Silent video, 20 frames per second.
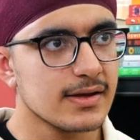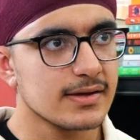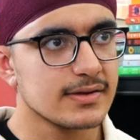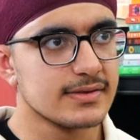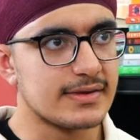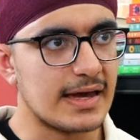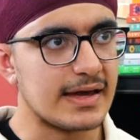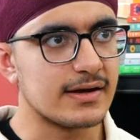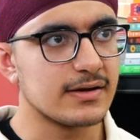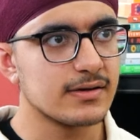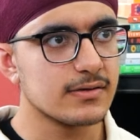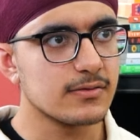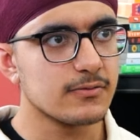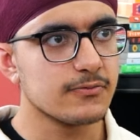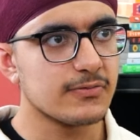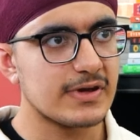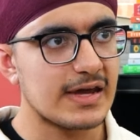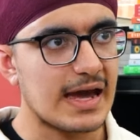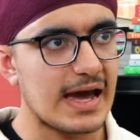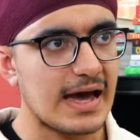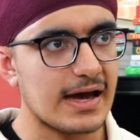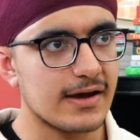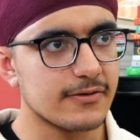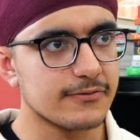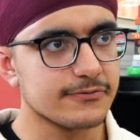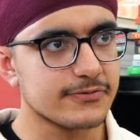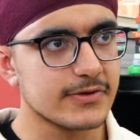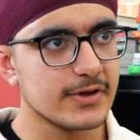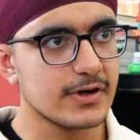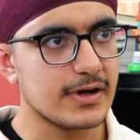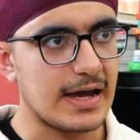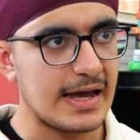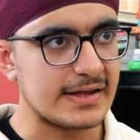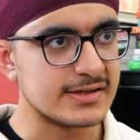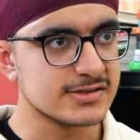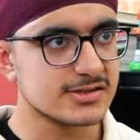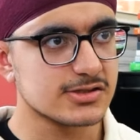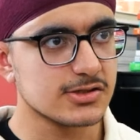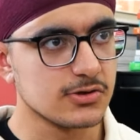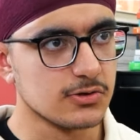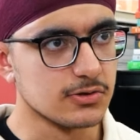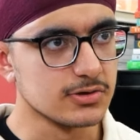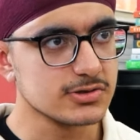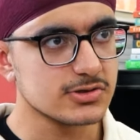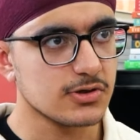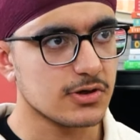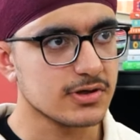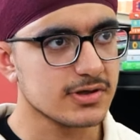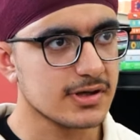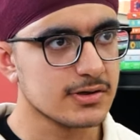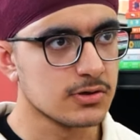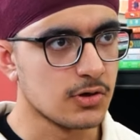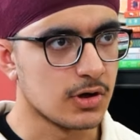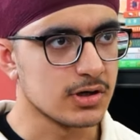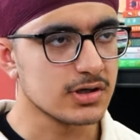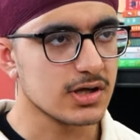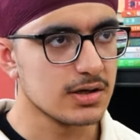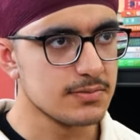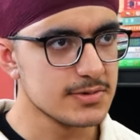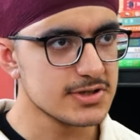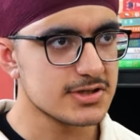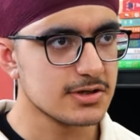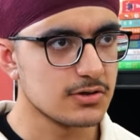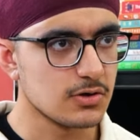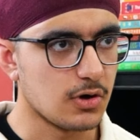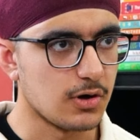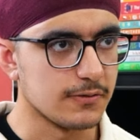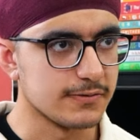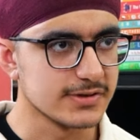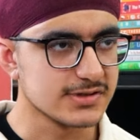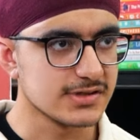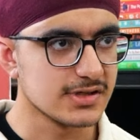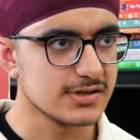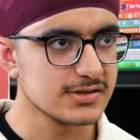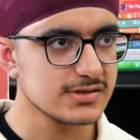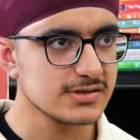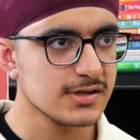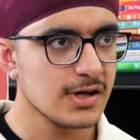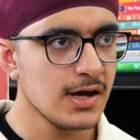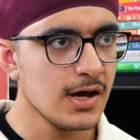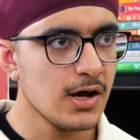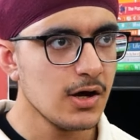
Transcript: Then we have the NCOs or the non-commissioned officers